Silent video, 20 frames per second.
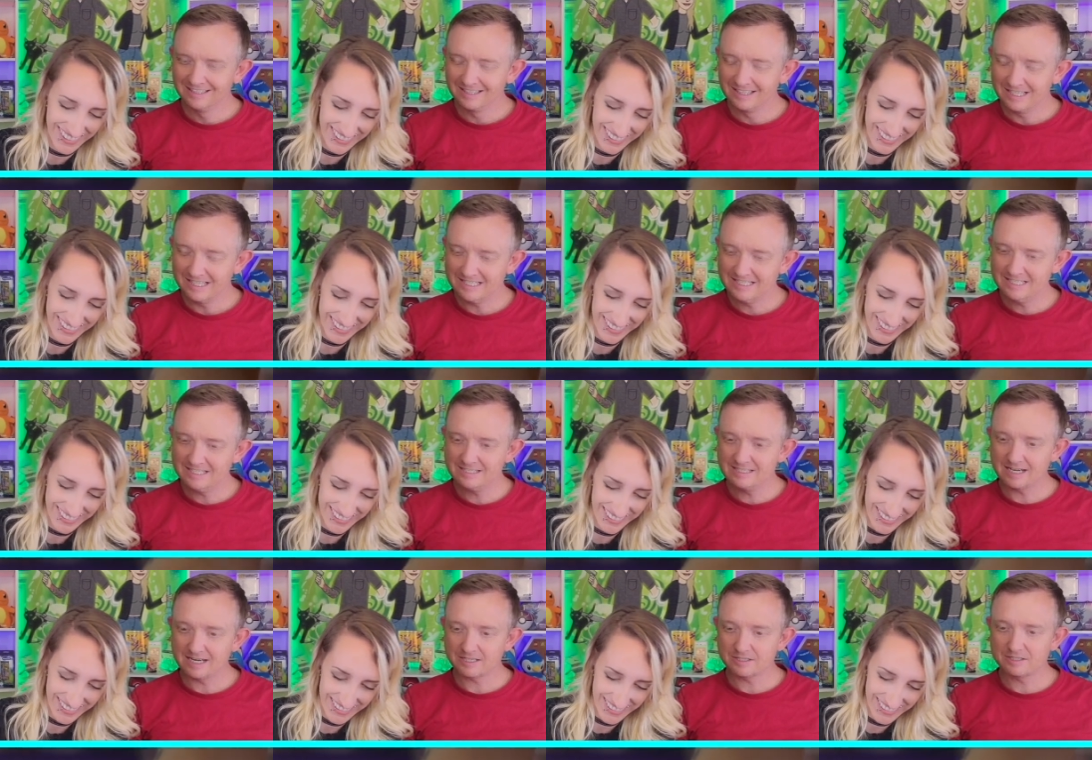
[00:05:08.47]
Speaker 1: this is
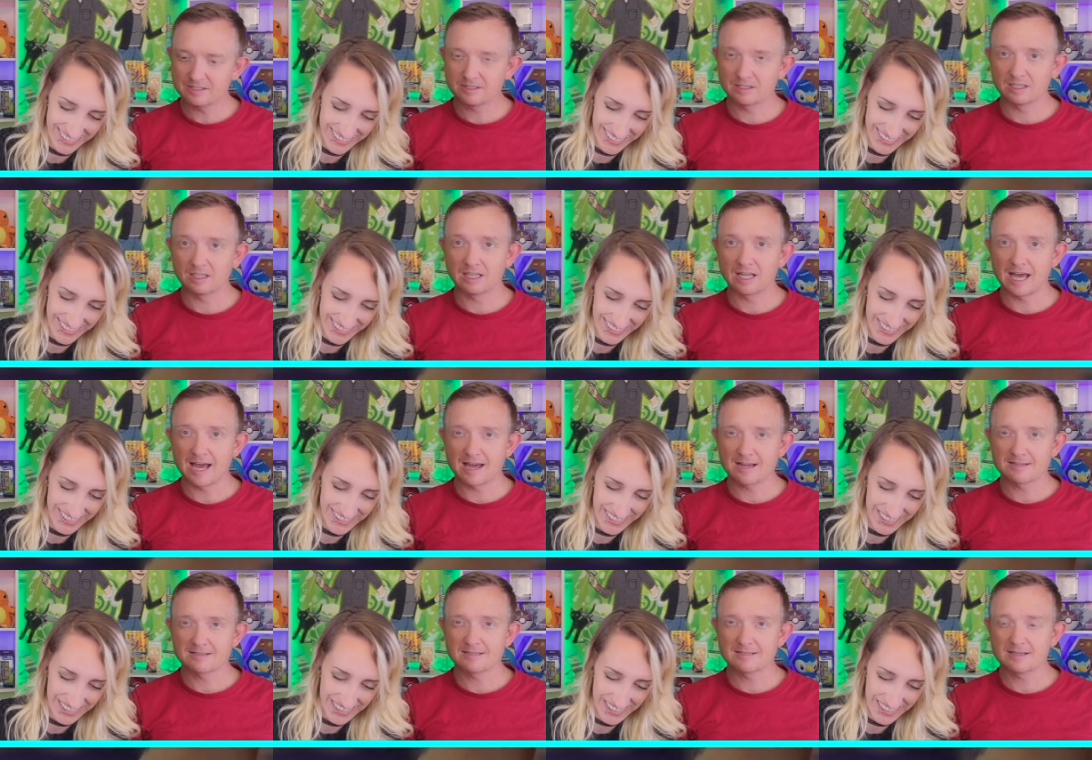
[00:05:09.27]
actually the last
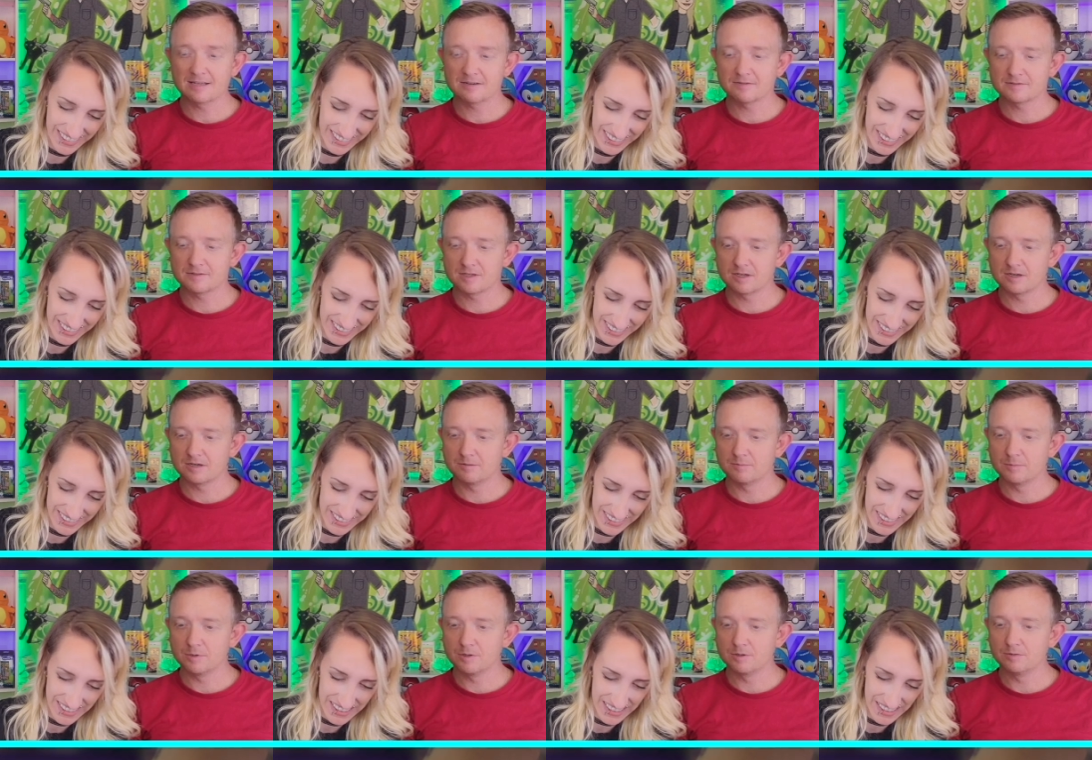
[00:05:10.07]
set of Sun and
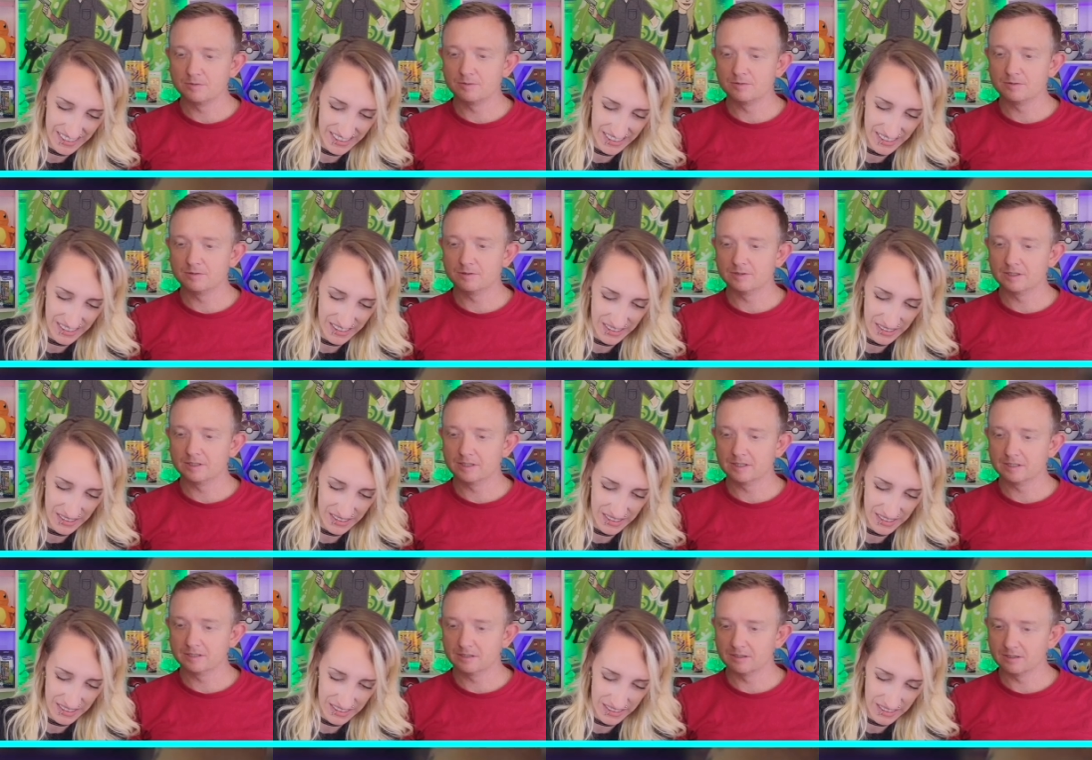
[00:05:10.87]
Moon that
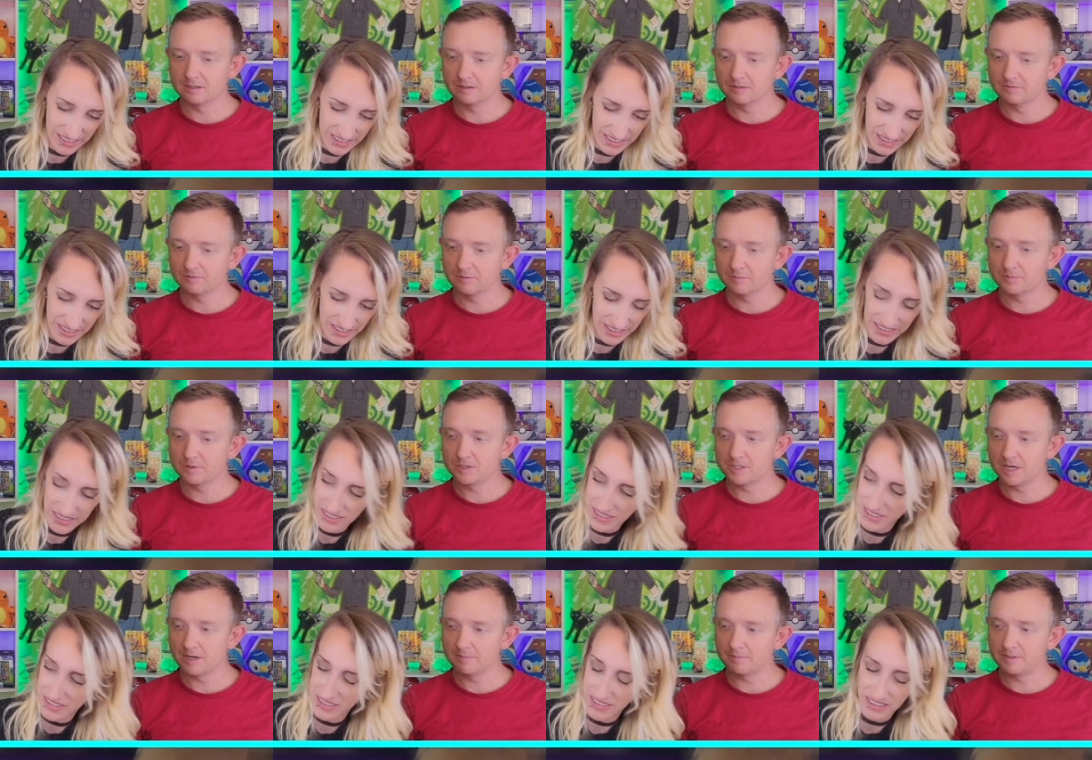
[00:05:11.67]
the from the
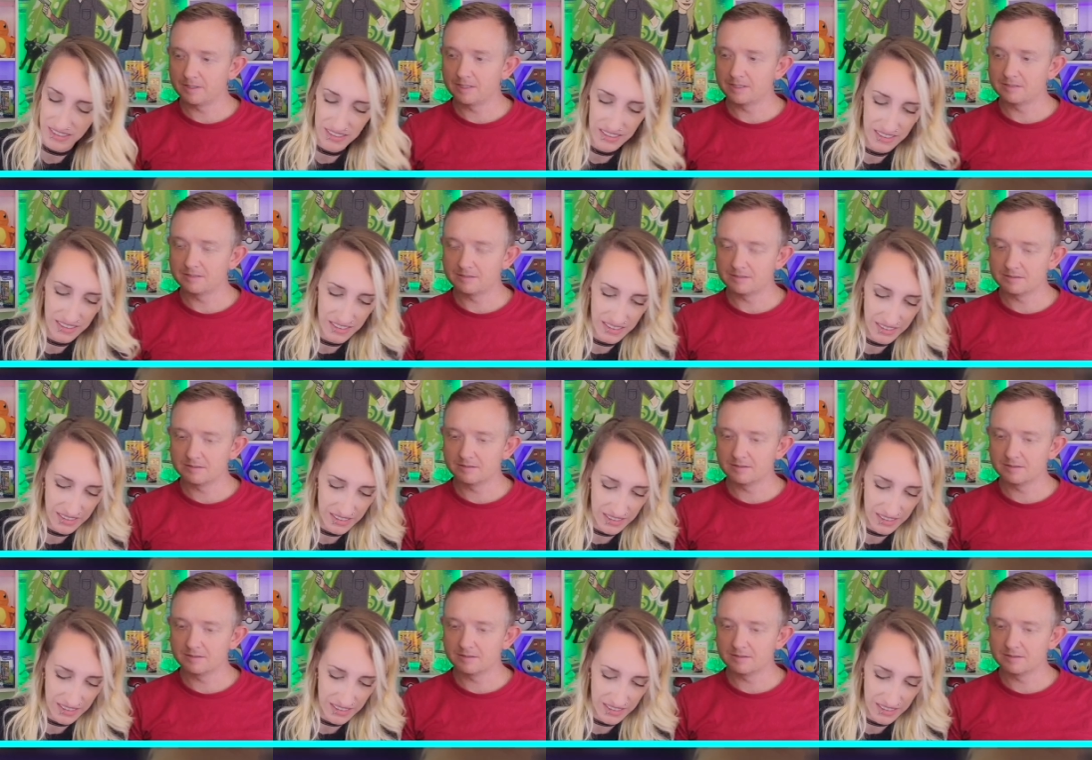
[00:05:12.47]
Japanese